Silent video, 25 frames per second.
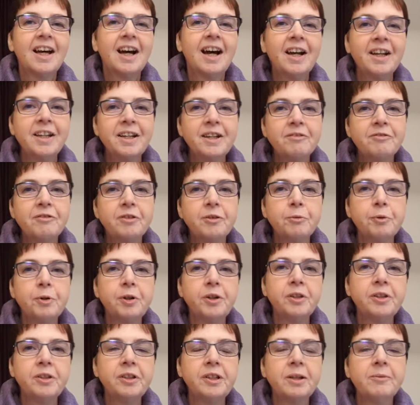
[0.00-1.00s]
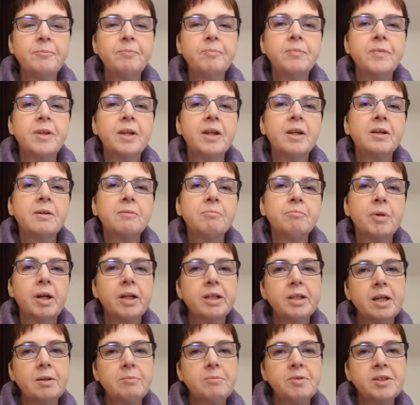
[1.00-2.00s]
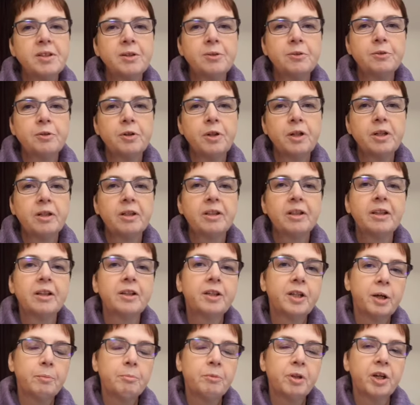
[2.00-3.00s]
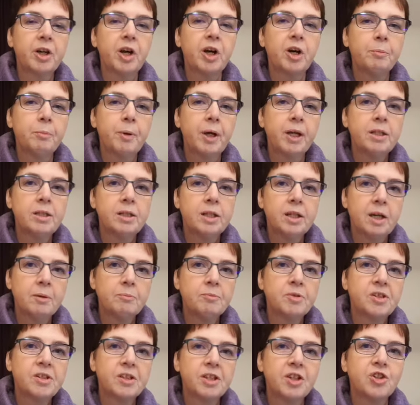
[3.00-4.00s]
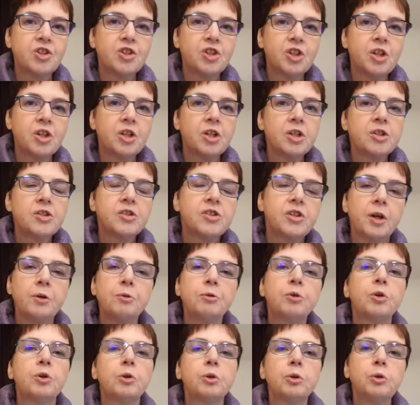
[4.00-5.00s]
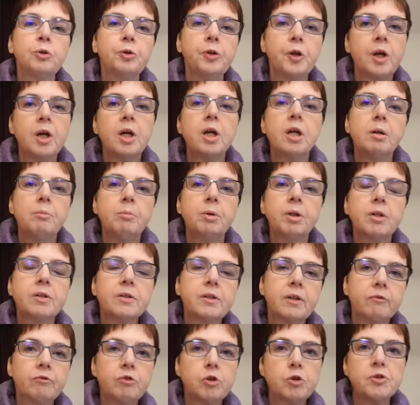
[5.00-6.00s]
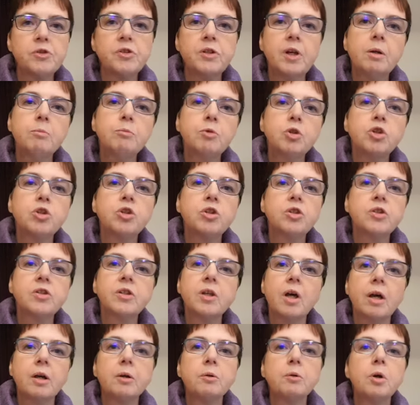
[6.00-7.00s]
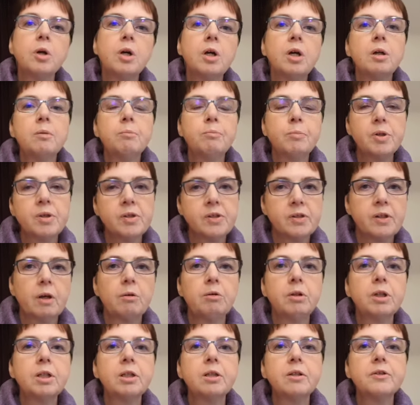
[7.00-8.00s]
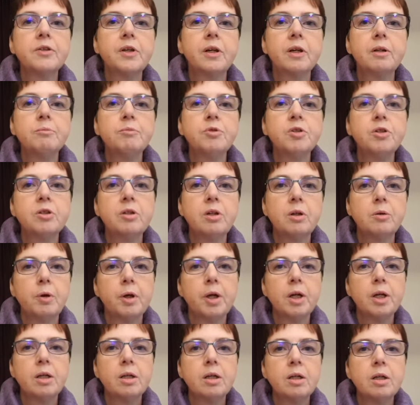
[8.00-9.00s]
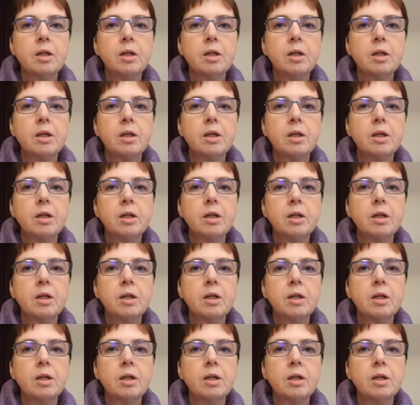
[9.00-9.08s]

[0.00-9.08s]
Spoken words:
Hi everyone, my name's Laura and I'm the Carpe Diem Stitcher, so called because I've got so much to sew but so little time to do it.